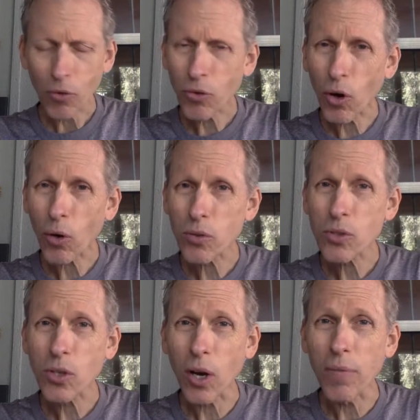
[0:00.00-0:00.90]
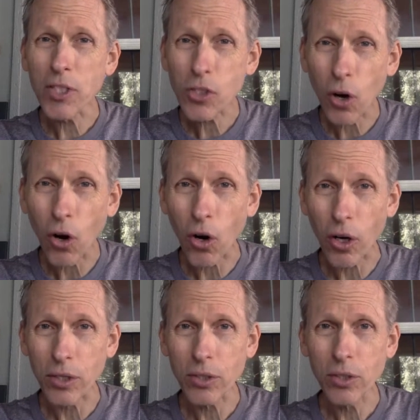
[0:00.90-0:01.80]
the thoughts of his
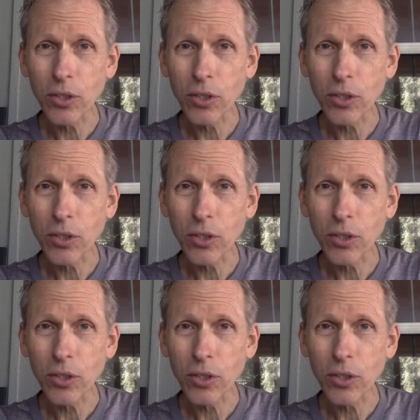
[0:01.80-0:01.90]
heart